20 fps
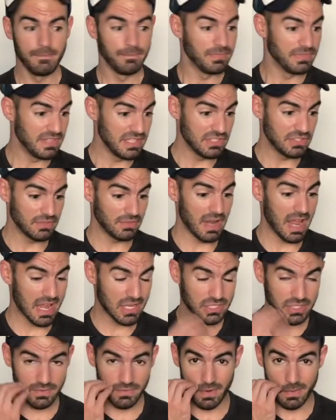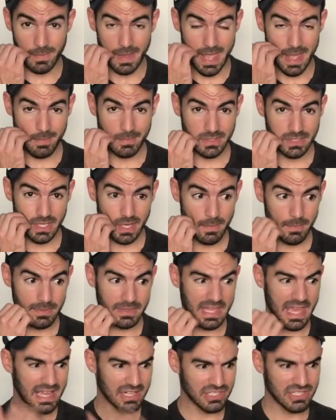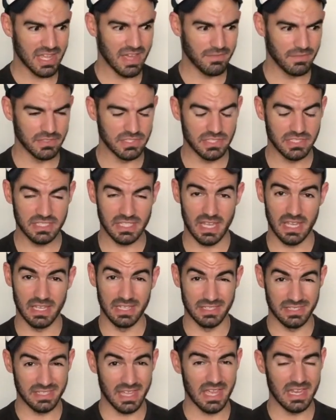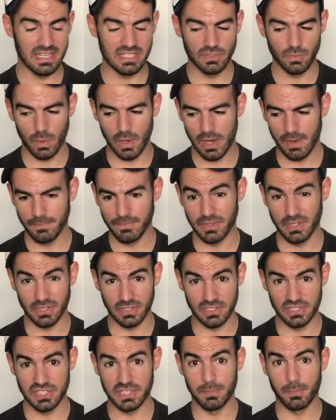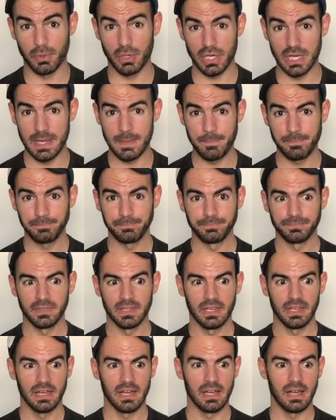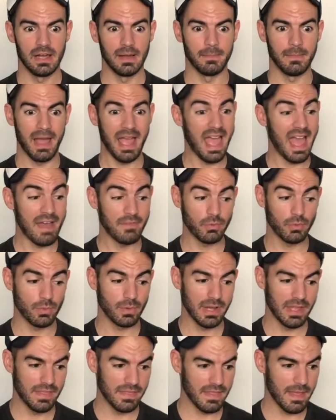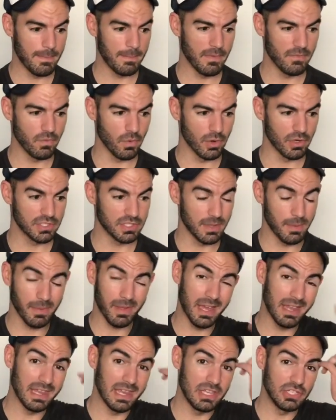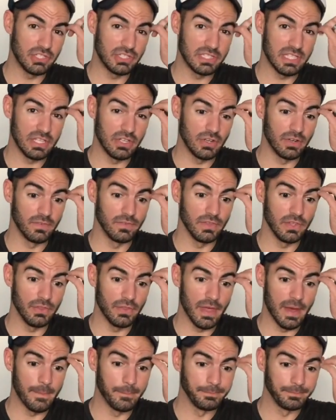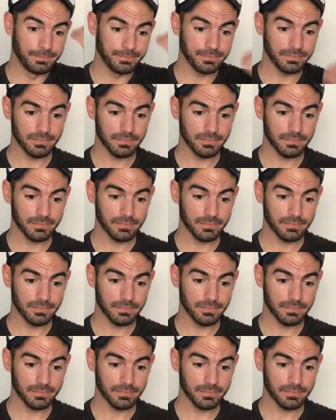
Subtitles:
these are actually from Amazon, but they actually have a site as well. They're Supreme. I haven't ran them before, so I'm kind of interested to review them.